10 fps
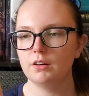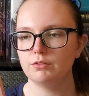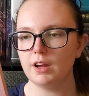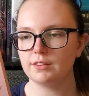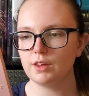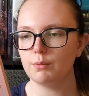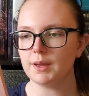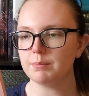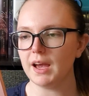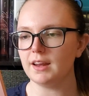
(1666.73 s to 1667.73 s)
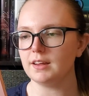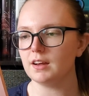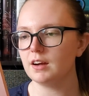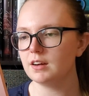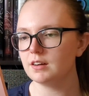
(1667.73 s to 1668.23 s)
Rescuing
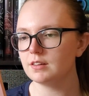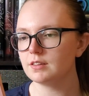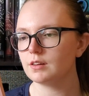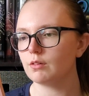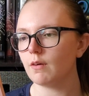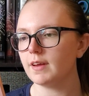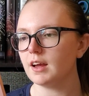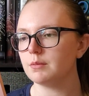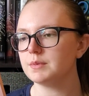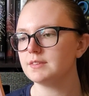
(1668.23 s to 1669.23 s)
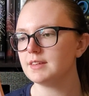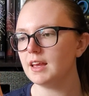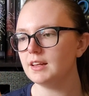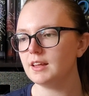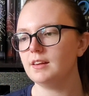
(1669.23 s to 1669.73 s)
Patty Hearst, Growing Up
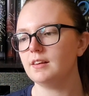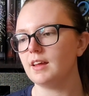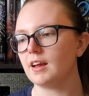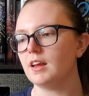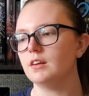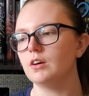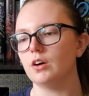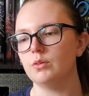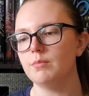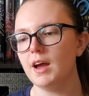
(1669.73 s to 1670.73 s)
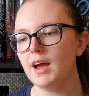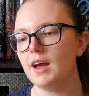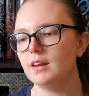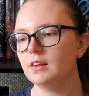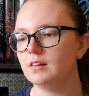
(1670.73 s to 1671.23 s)
Sane in a Decade Gone
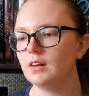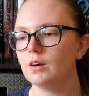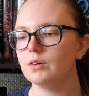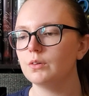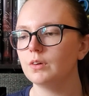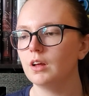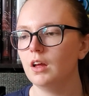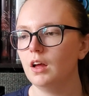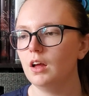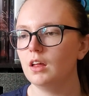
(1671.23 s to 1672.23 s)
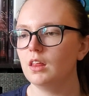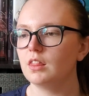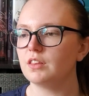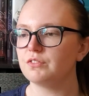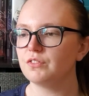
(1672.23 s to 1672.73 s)
Mad, no.
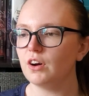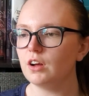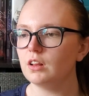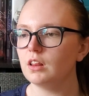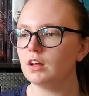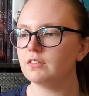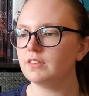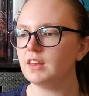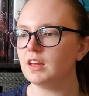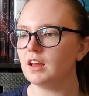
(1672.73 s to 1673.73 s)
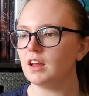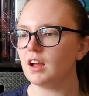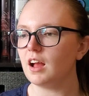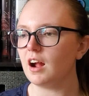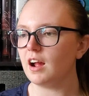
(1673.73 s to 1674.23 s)
The Fall of the
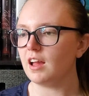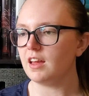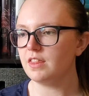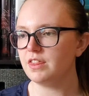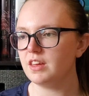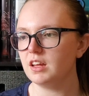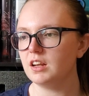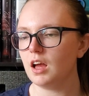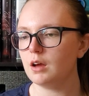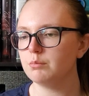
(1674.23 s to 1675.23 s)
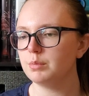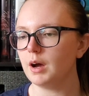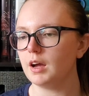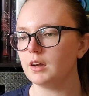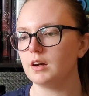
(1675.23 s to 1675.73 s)
Athenian
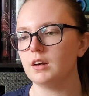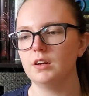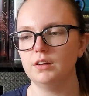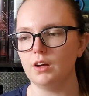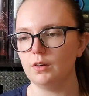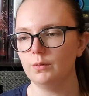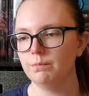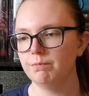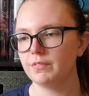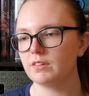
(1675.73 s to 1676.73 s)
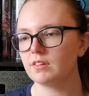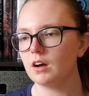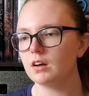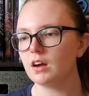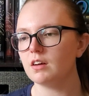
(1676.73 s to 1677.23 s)
Empire, no.
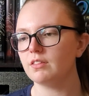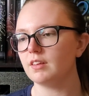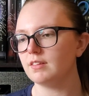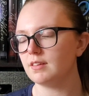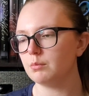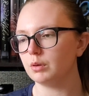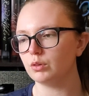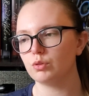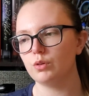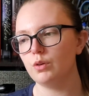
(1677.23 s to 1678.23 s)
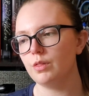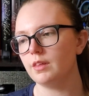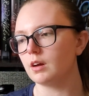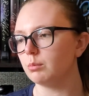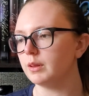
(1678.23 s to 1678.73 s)
Song of the Simple Truth, The
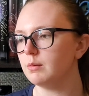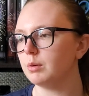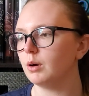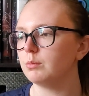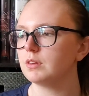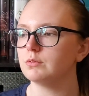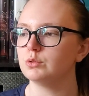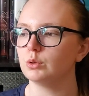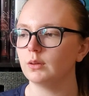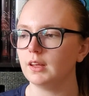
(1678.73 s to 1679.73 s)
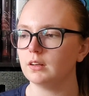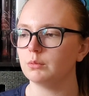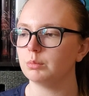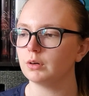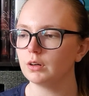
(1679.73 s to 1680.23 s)
Complete Poems of Julia de
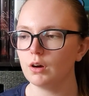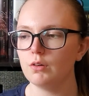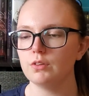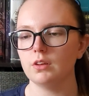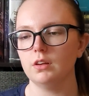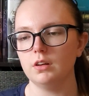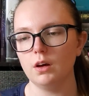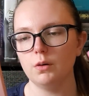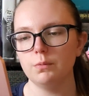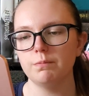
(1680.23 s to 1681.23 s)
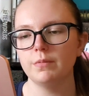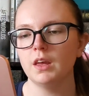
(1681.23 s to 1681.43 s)
Burgos, no.